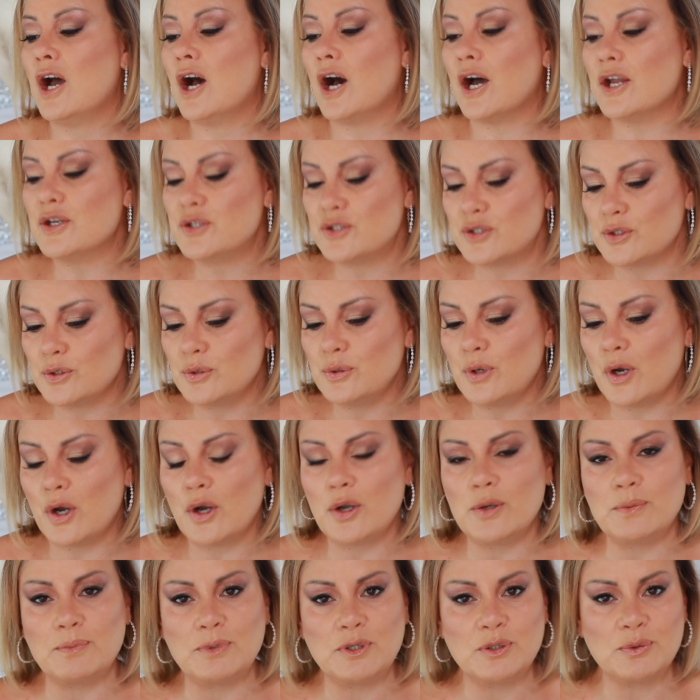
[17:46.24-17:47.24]
I do
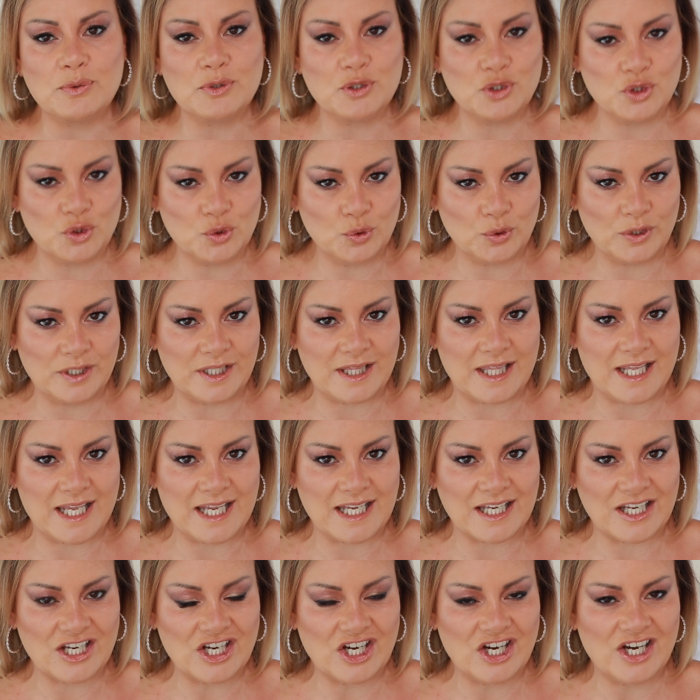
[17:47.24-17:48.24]
hope you enjoyed
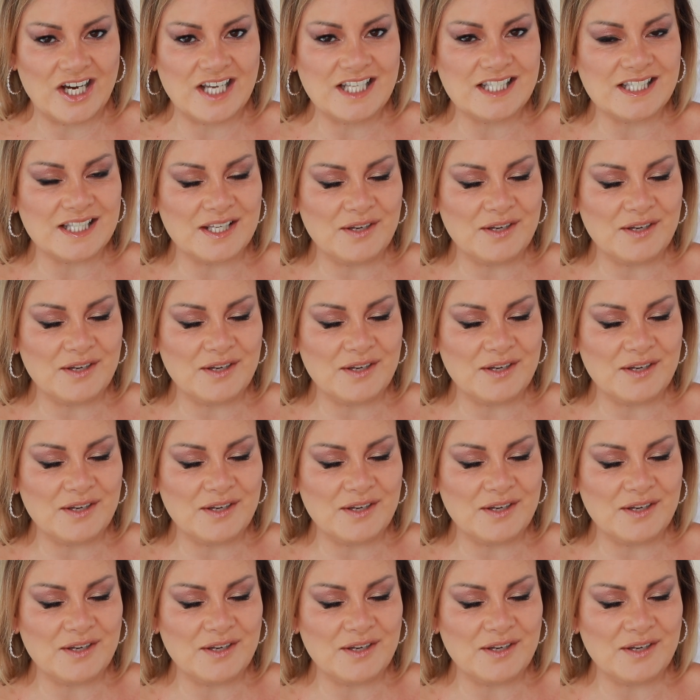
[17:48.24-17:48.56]
that, guys.